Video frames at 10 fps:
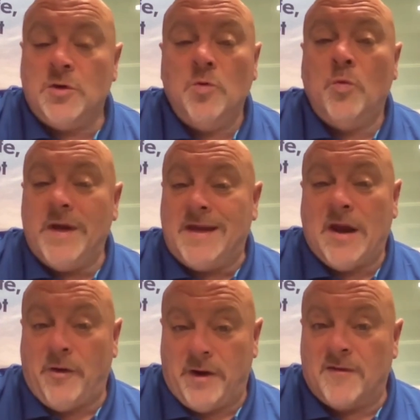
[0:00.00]
two
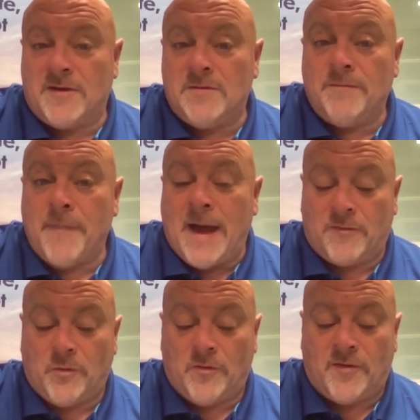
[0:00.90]
weak areas,
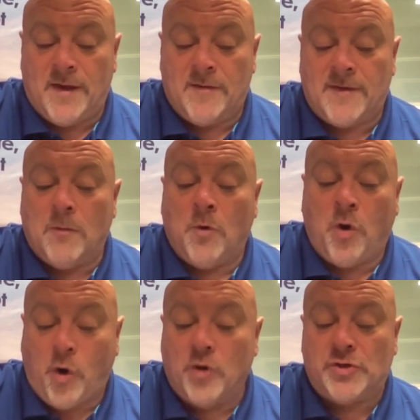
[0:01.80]
Maxwell says, that
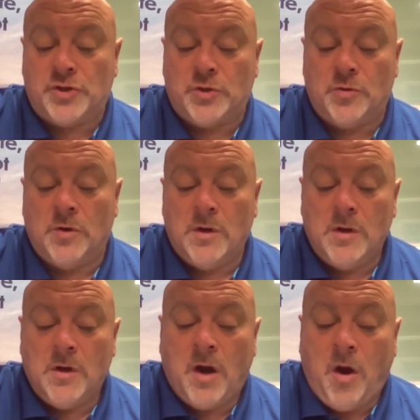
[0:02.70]
will hurt you
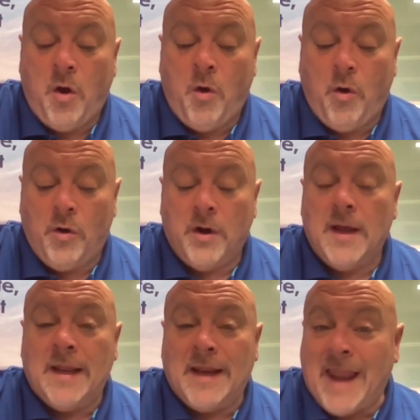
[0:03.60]
are
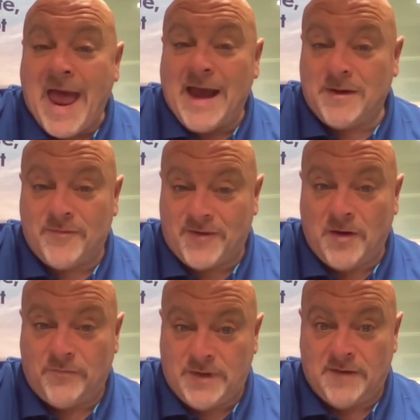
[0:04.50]
lack of
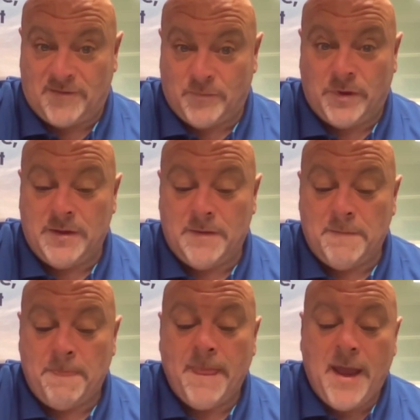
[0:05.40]
self discipline
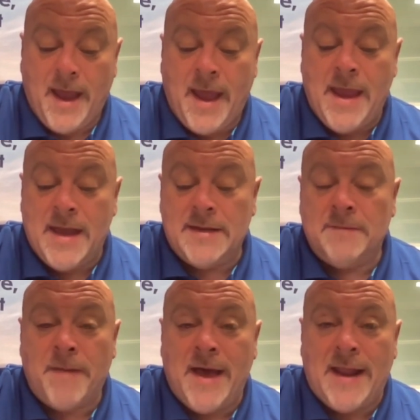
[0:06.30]
and
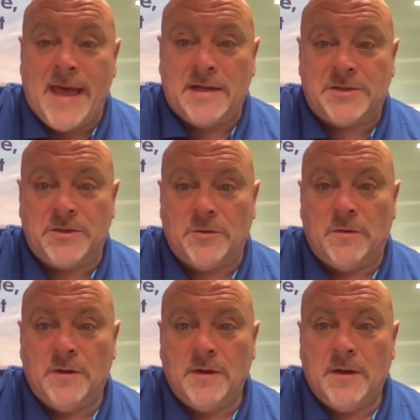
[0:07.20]
a bad
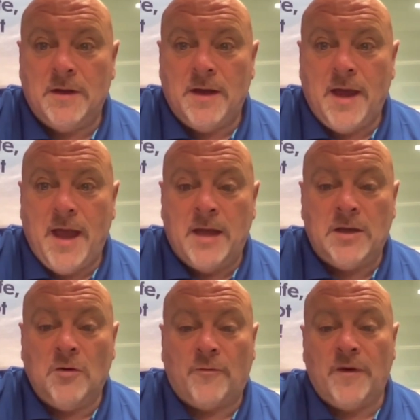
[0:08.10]
attitude.
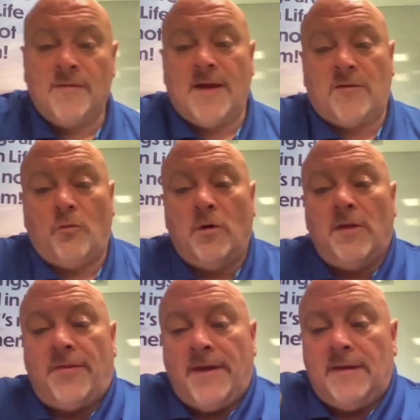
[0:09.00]
And you know, friends, that's
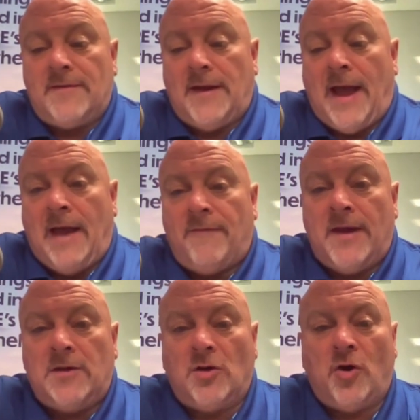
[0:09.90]
one of the things that I've
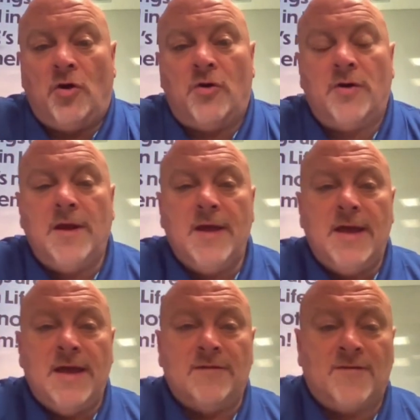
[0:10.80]
had to learn
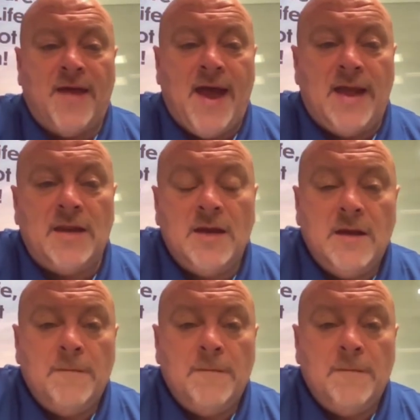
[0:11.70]
is that